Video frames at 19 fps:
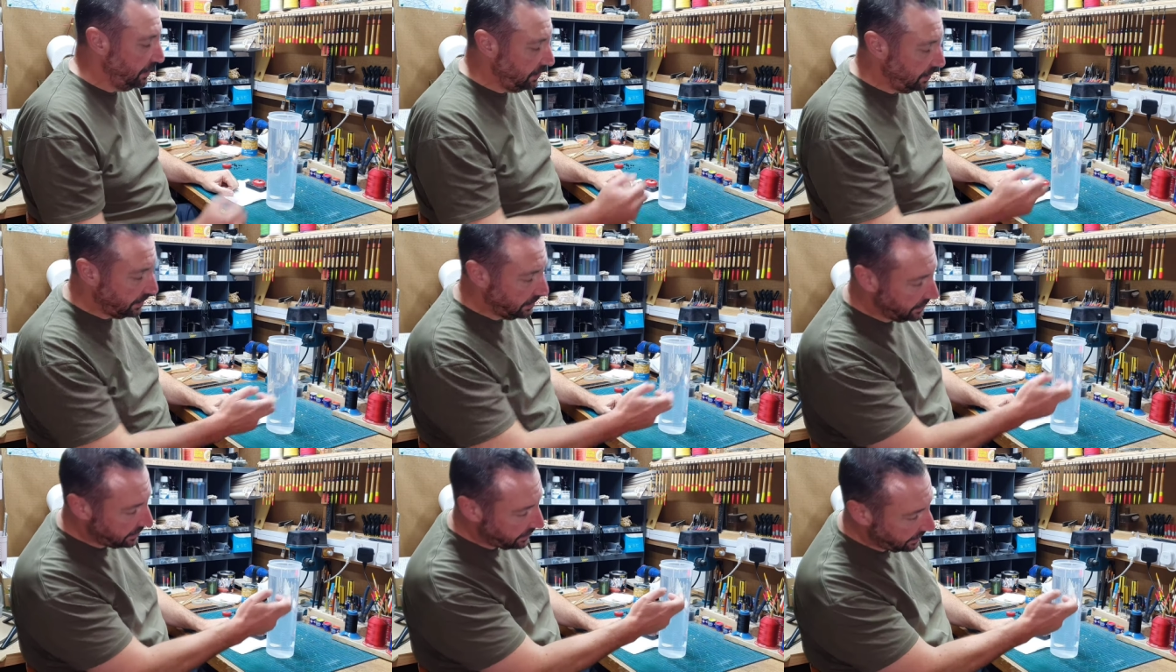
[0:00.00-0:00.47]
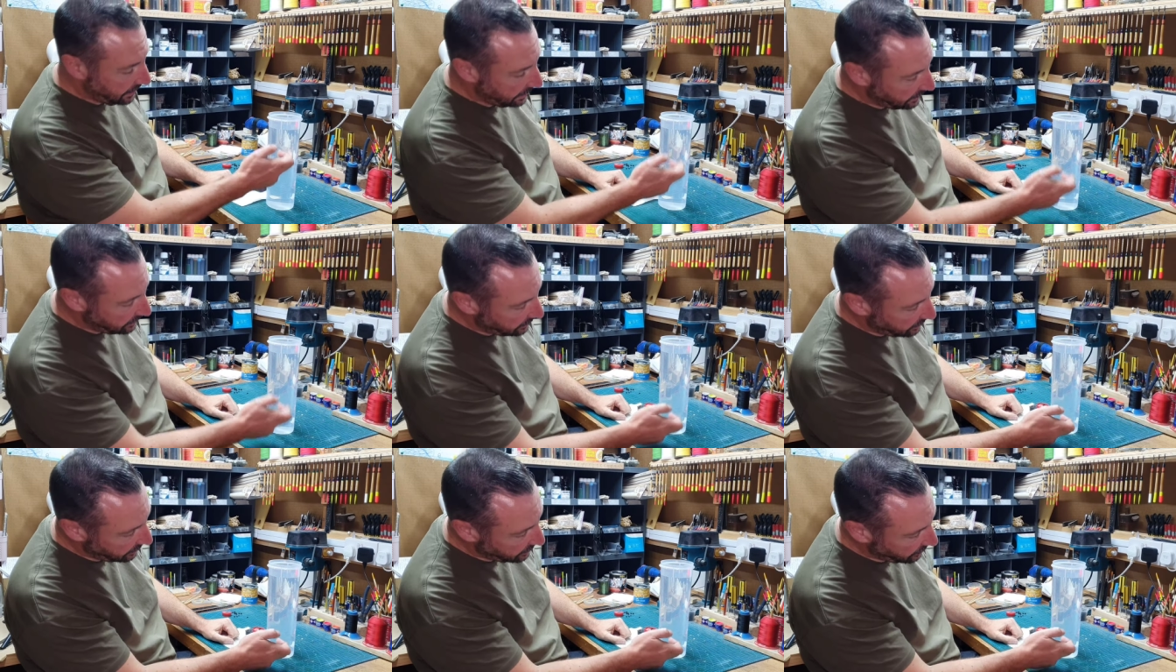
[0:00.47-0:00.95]
You can see
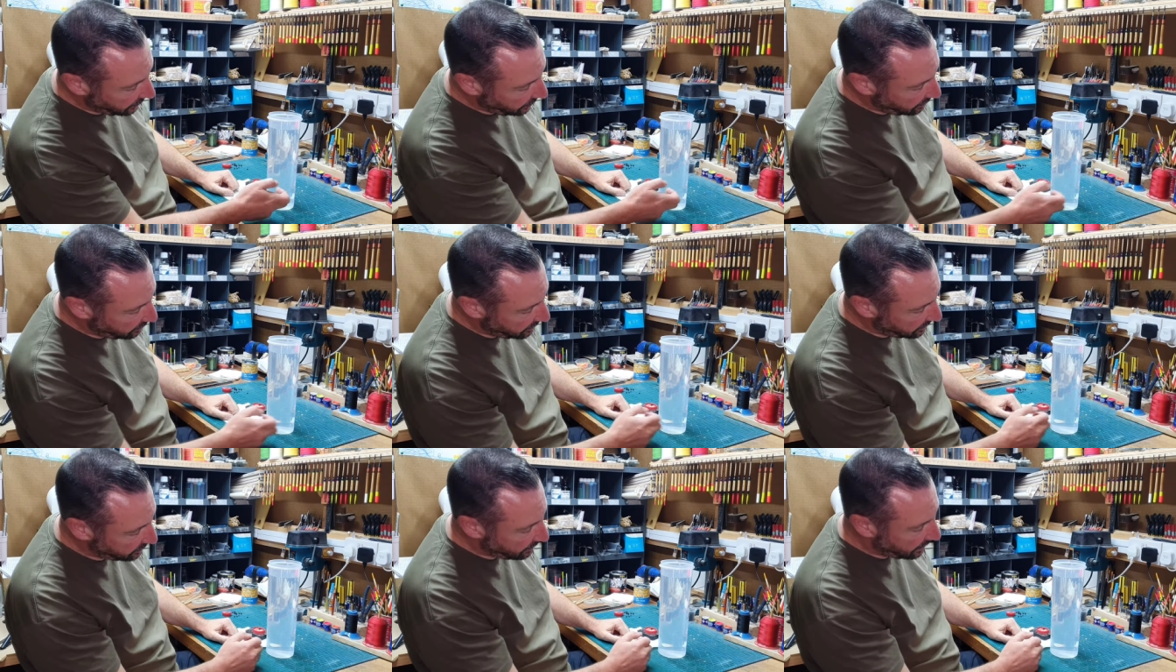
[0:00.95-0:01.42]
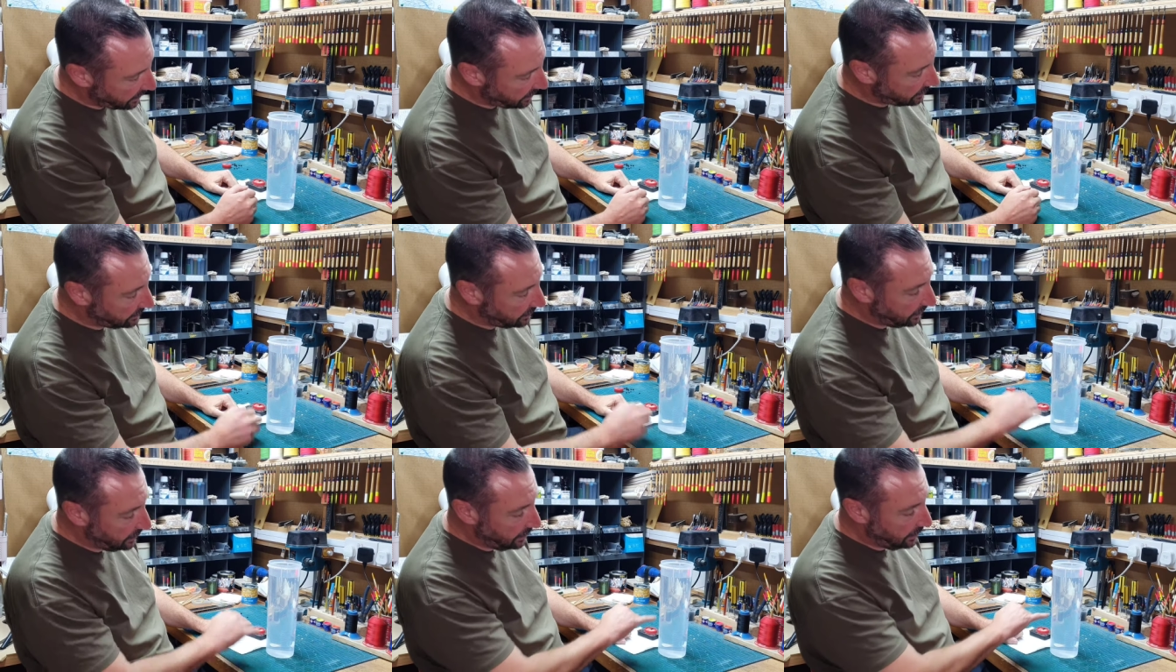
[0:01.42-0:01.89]
in the tube as
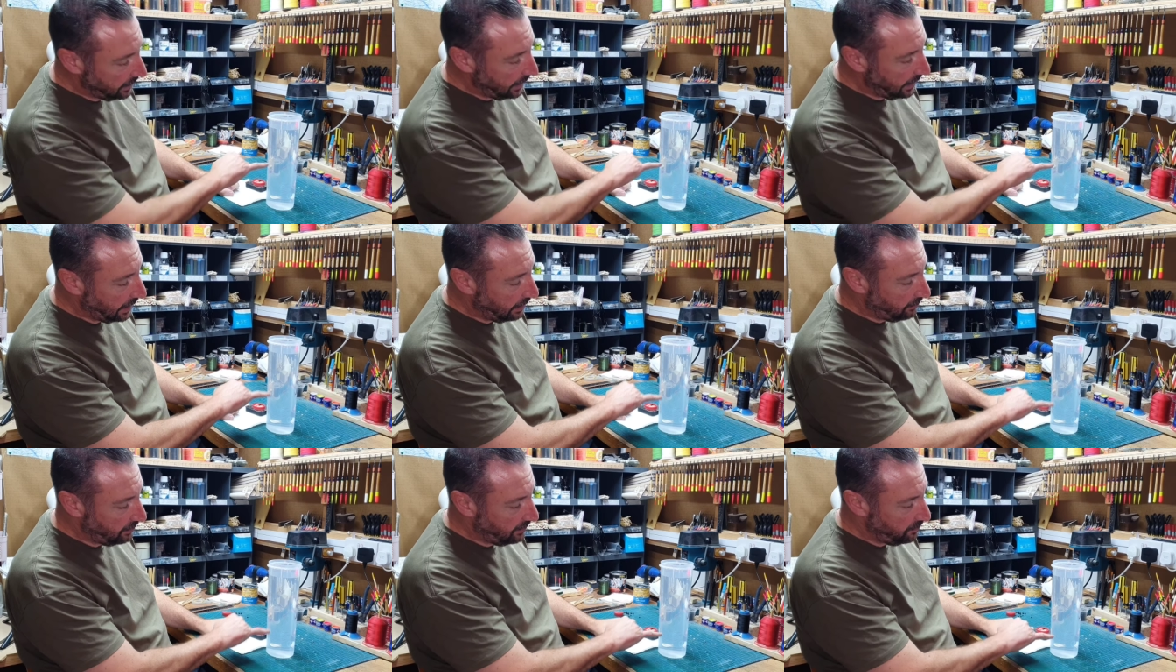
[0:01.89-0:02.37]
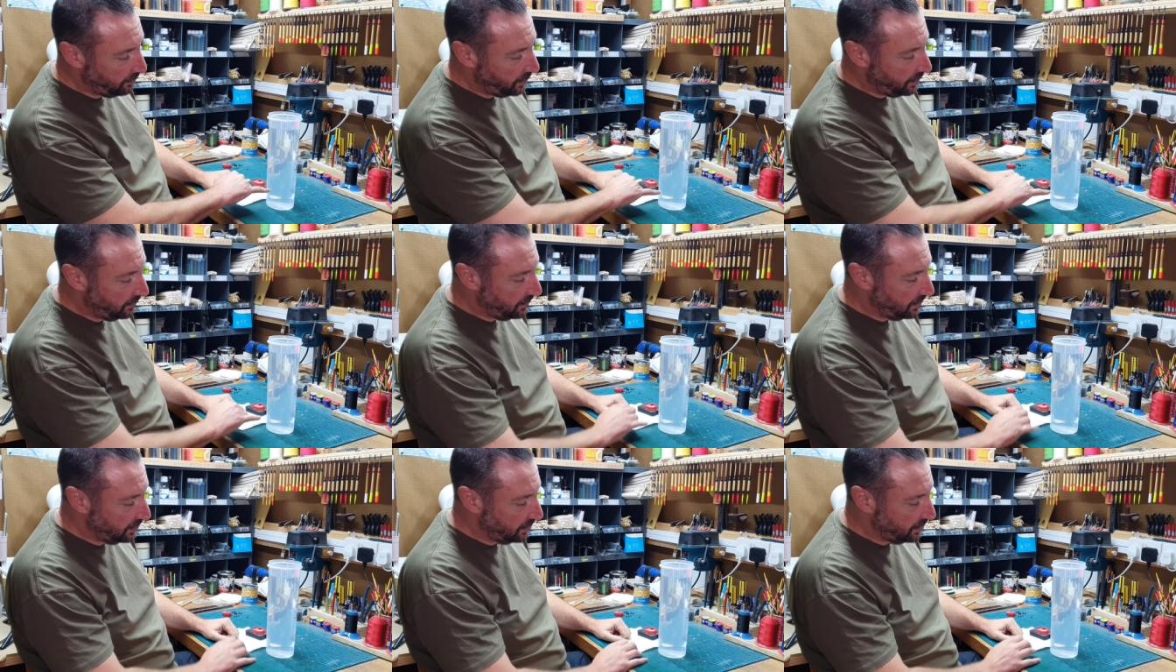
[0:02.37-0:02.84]
well how I've
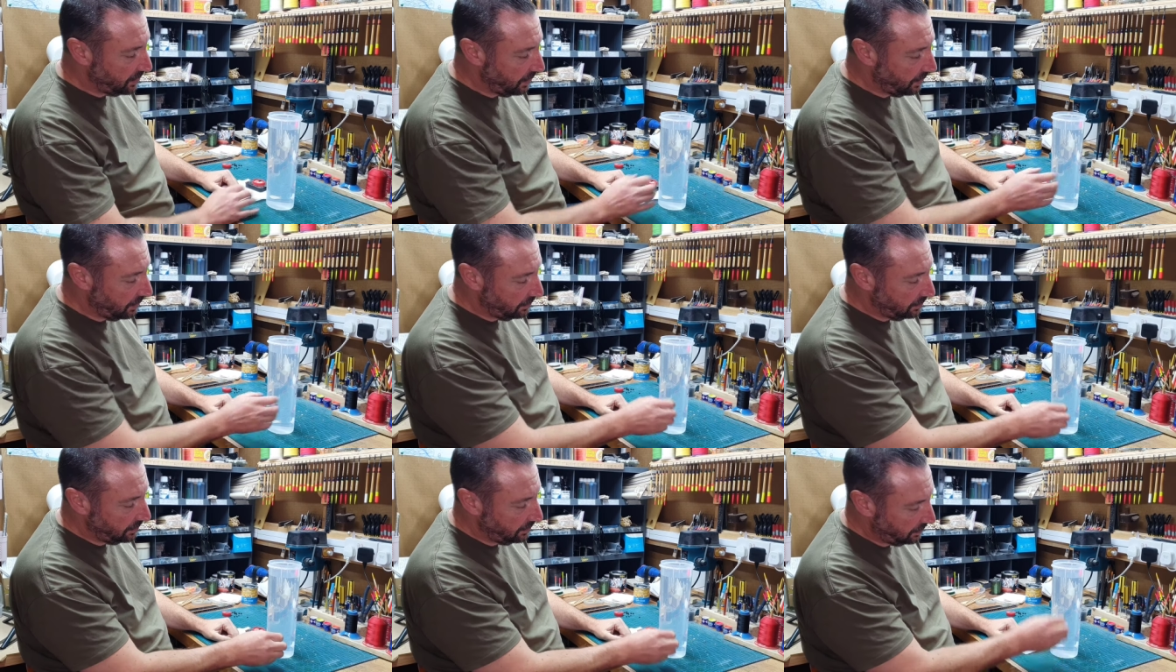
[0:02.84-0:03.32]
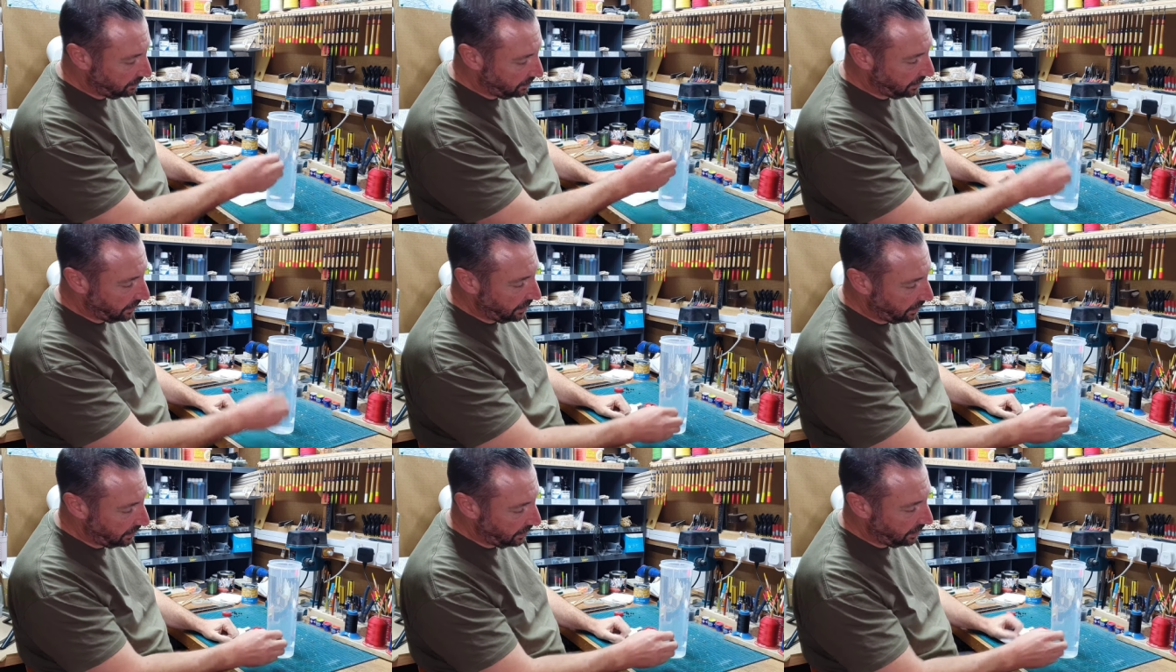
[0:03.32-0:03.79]
moved the shot
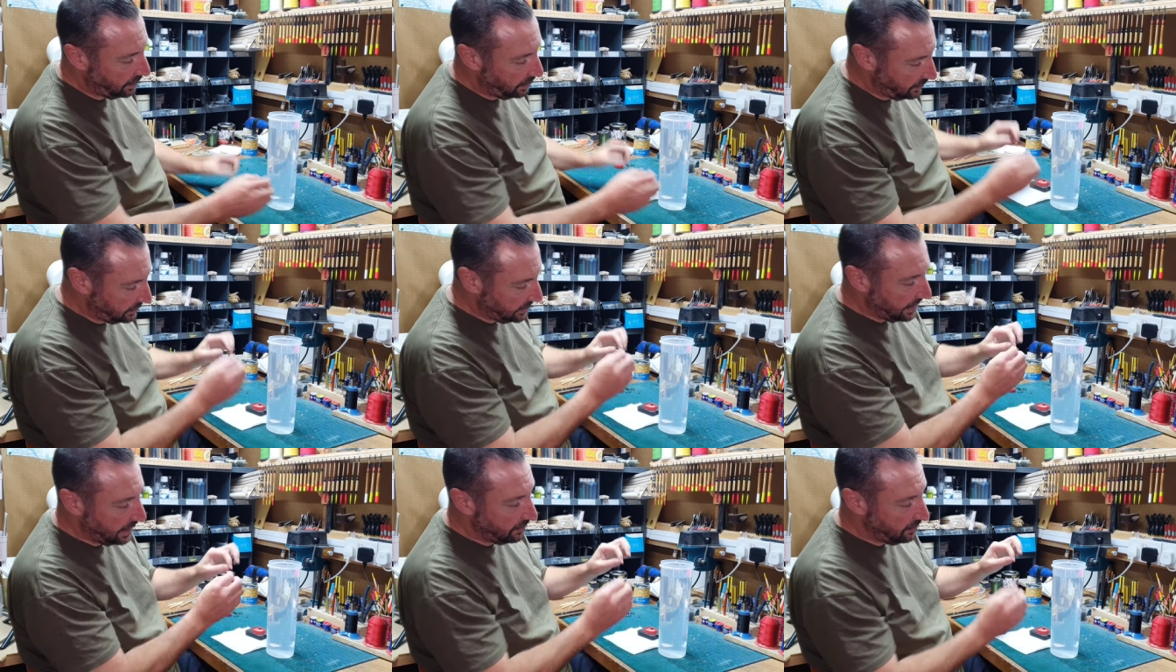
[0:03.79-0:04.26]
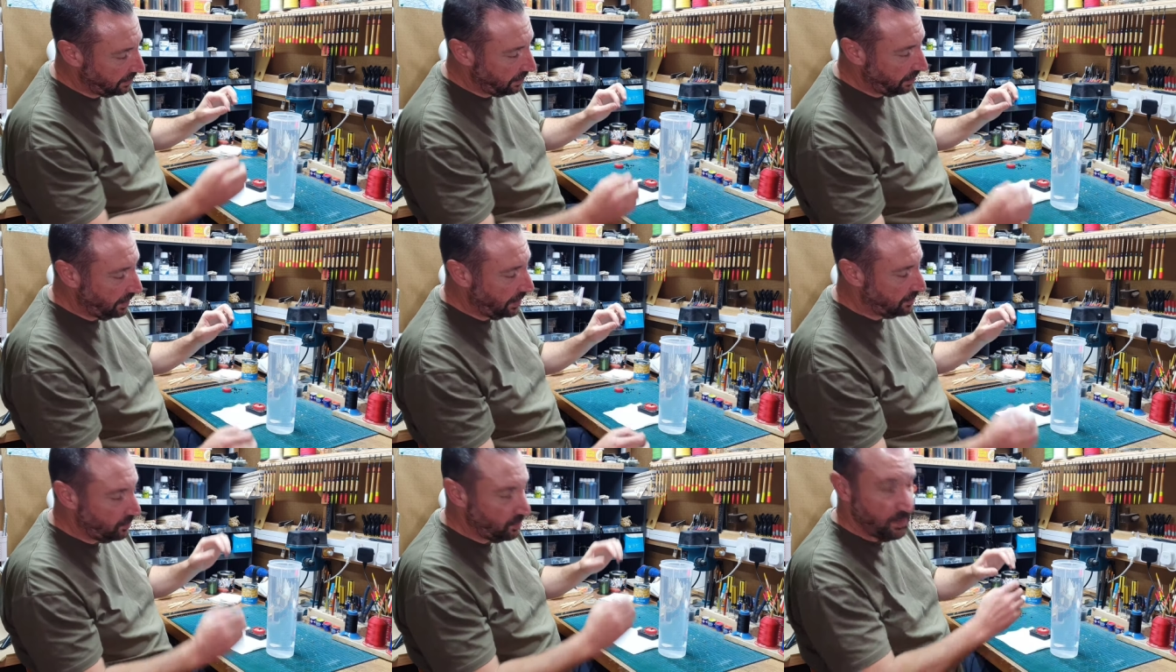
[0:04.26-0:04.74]
uh, down the
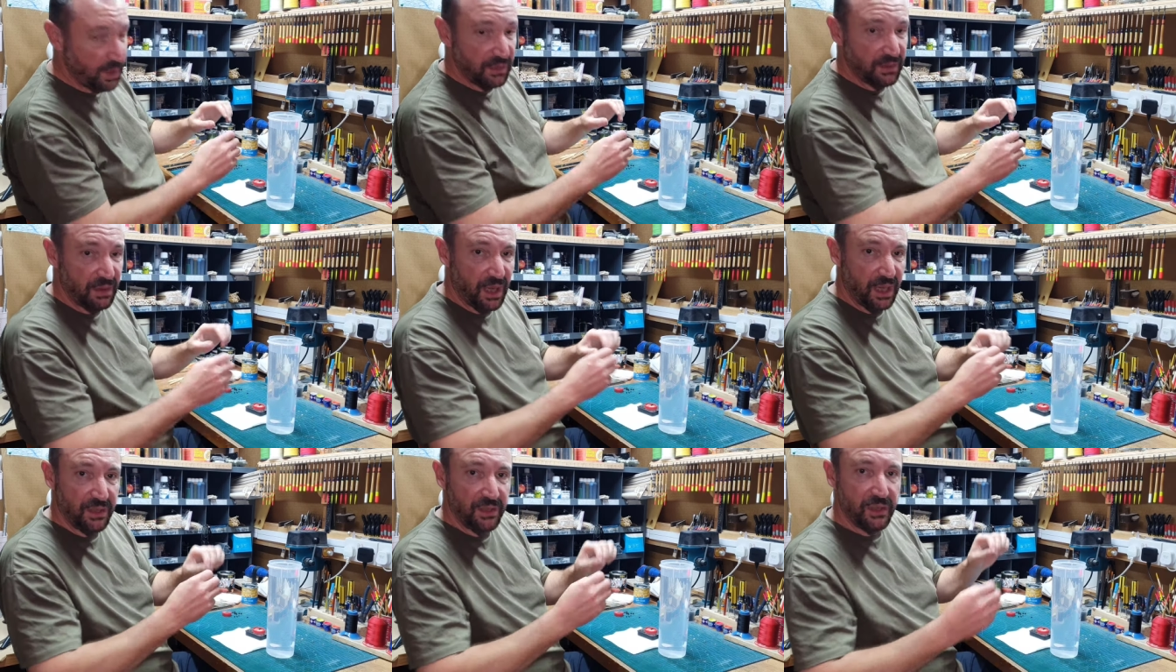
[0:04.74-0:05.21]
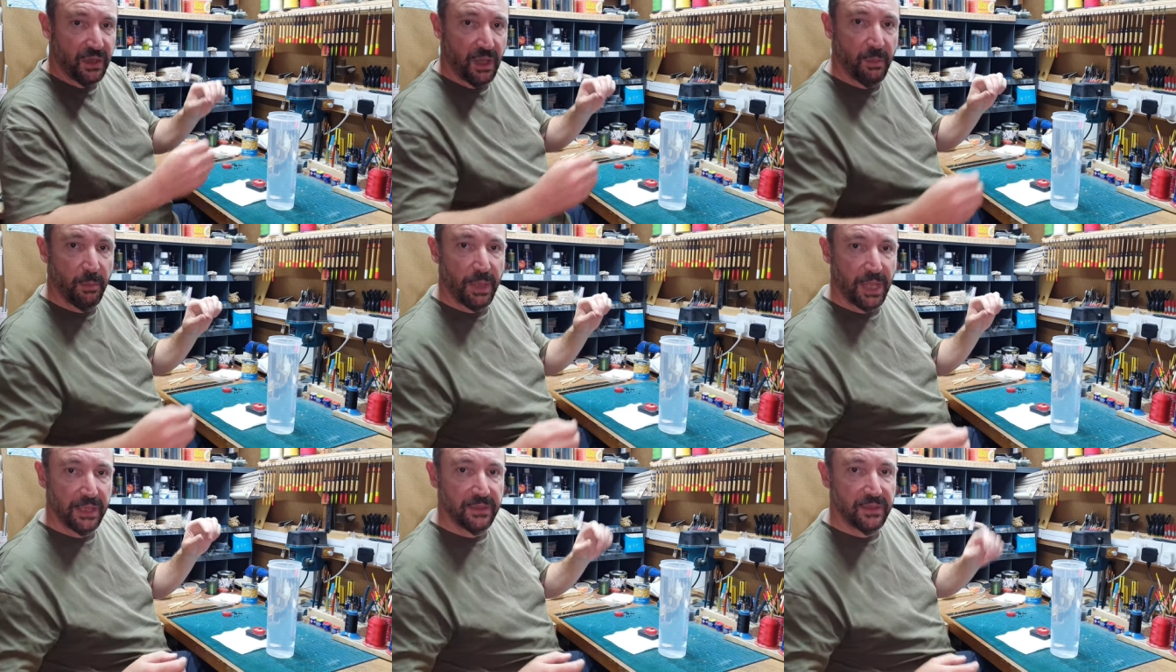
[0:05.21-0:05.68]
line, almost like
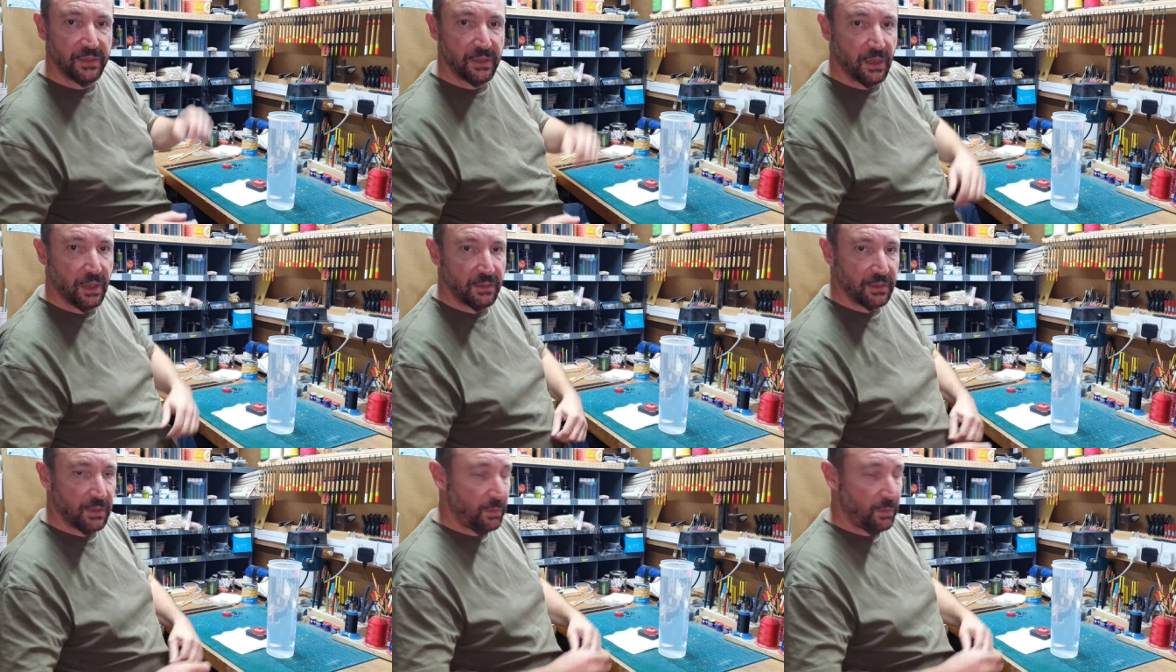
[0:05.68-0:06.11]
shirt button style.